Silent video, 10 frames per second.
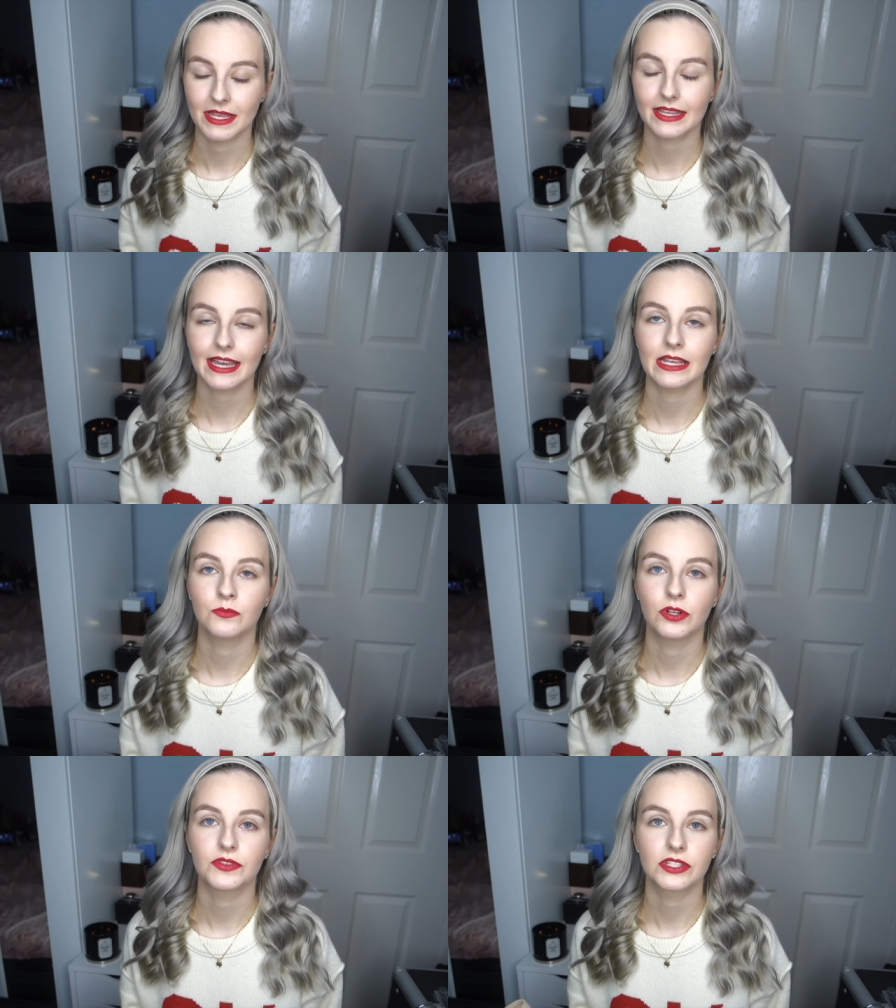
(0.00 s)
it
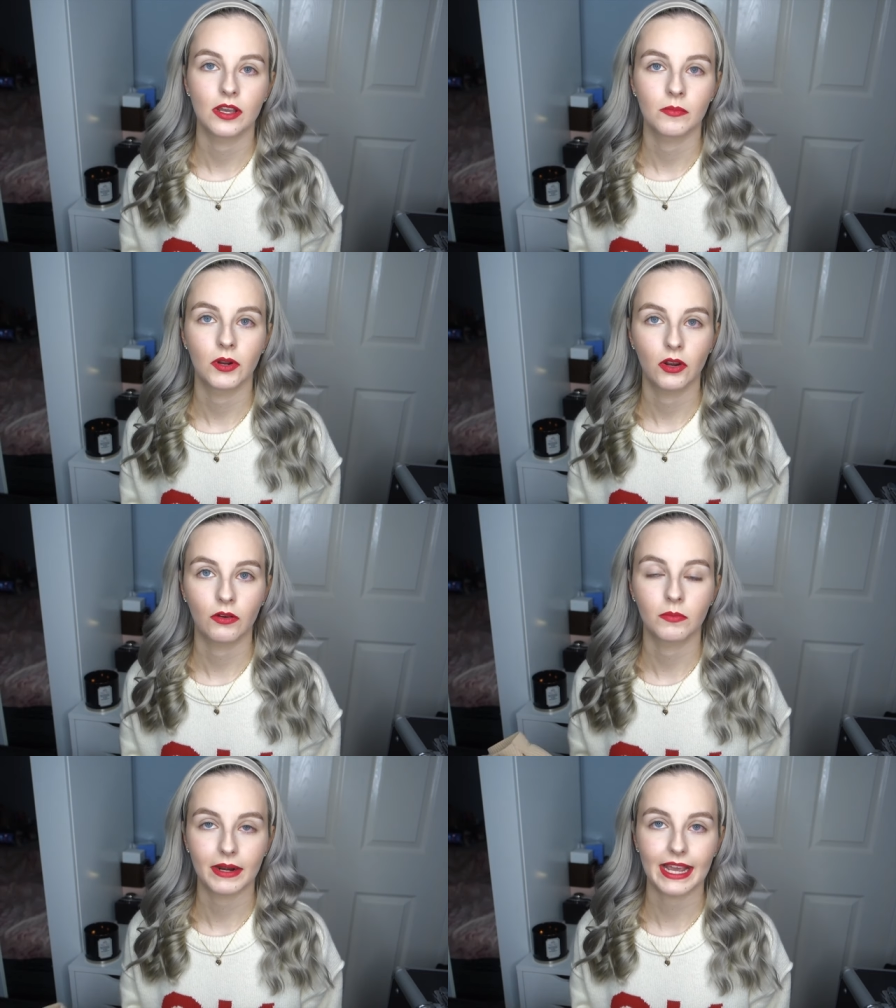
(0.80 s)
came with some
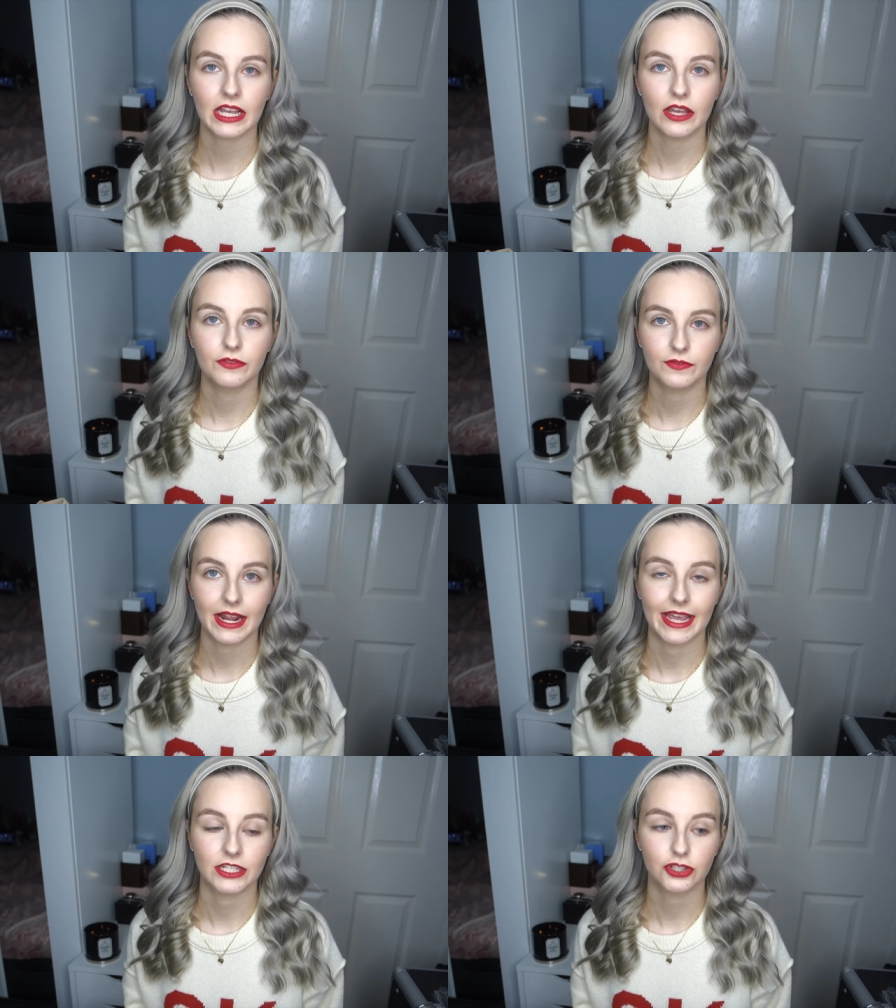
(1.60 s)
long black
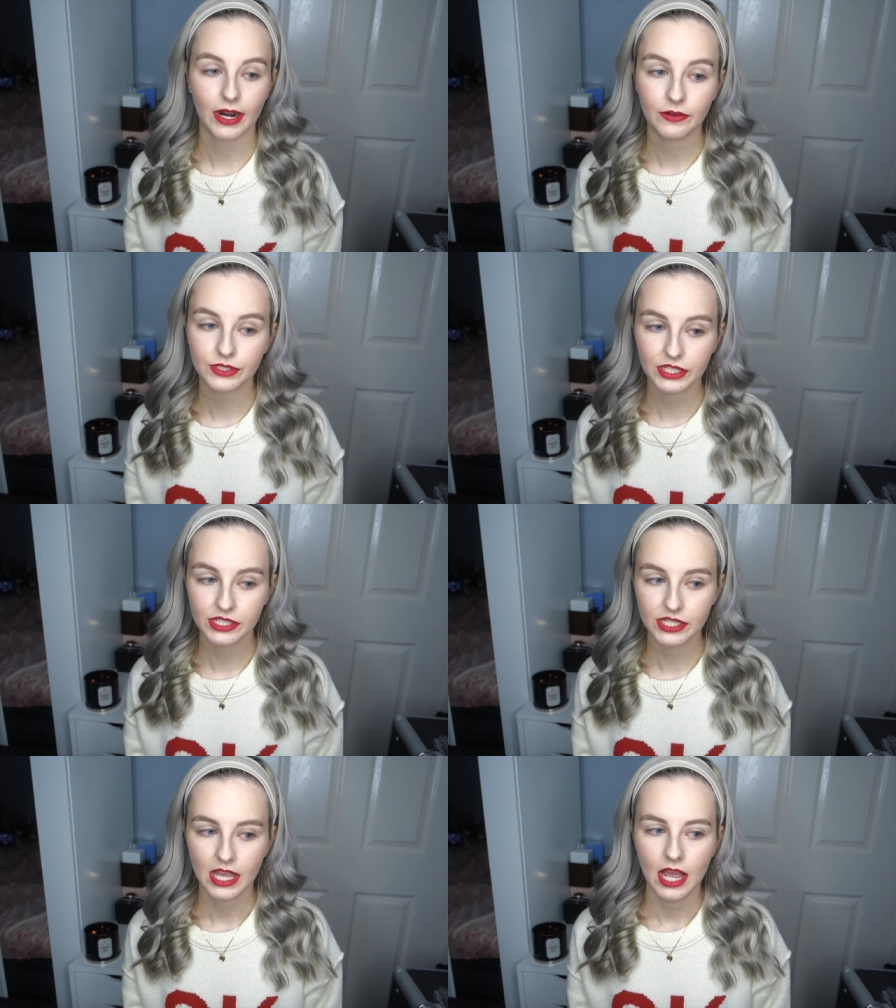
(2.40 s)
flared trousers